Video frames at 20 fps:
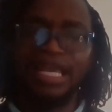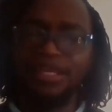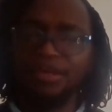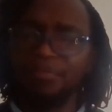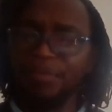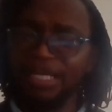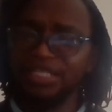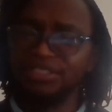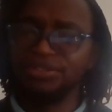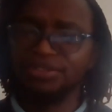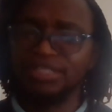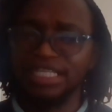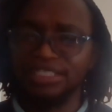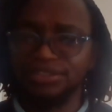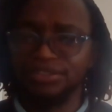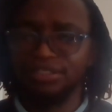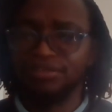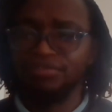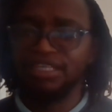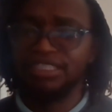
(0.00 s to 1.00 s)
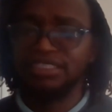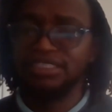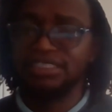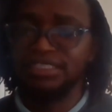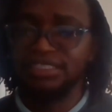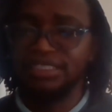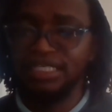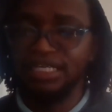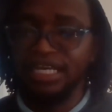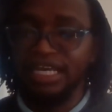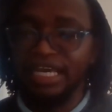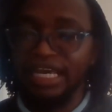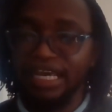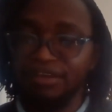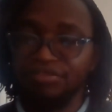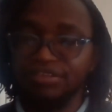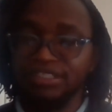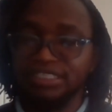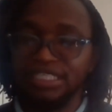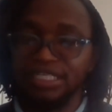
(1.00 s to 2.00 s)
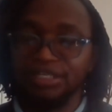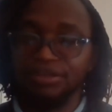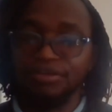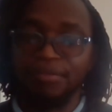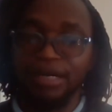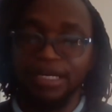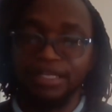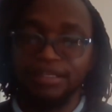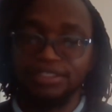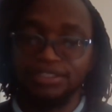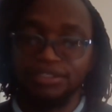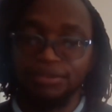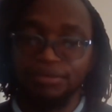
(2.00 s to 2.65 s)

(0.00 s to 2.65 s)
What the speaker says: and you made sure that you invested every single month,